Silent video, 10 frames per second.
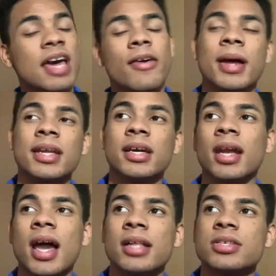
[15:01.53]
out my nigga
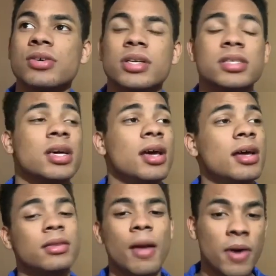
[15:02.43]
Alonzo, because
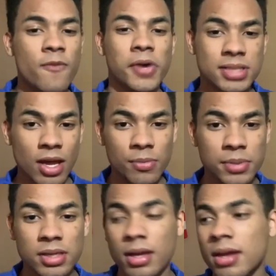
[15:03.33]
them motherfuckers helped
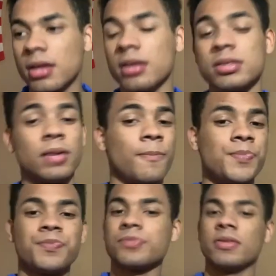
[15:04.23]
me. Because
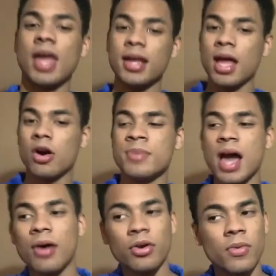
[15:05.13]
they didn't help me,
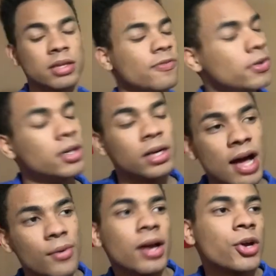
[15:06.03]
I don't know what the fuck. I
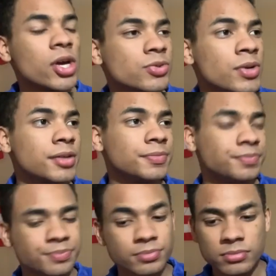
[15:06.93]
wouldn't have graduated.
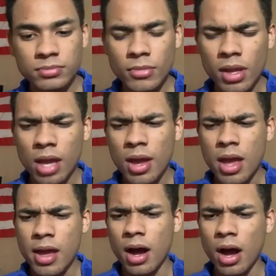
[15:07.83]

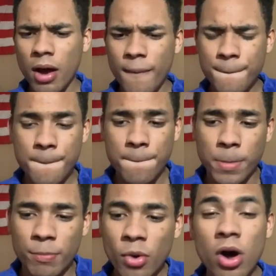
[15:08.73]

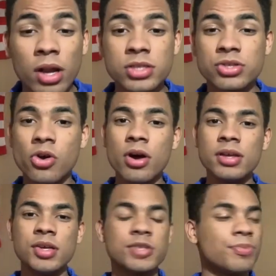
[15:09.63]
Moral of the
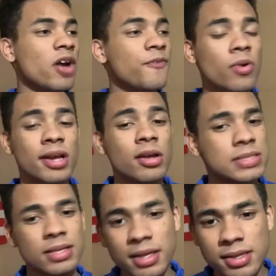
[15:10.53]
story is, bro, if you on your
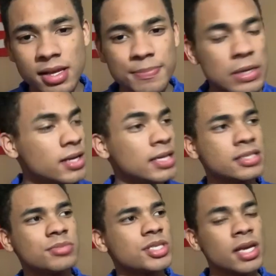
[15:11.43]
senior year, bro, and
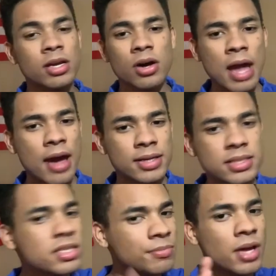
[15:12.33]
some shit go down and
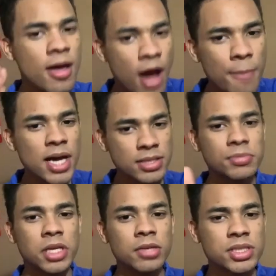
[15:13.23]
there's about some
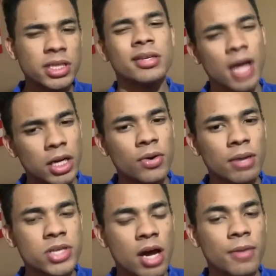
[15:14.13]
dumb shit, y'all know what I'm
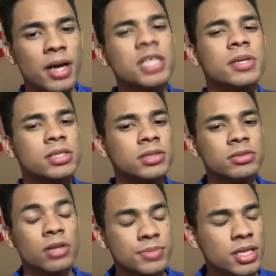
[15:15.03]
talking about. Especially, you
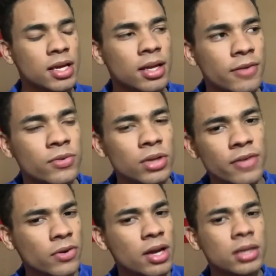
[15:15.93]
know what I'm saying, if you live
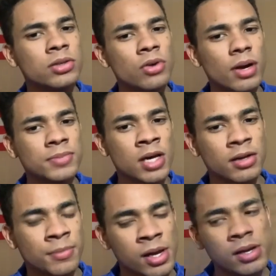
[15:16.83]
around here, you know what I'm talking
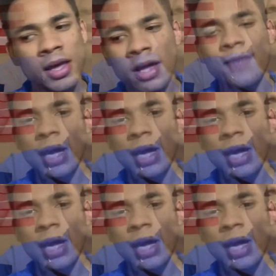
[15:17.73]
about. If y'all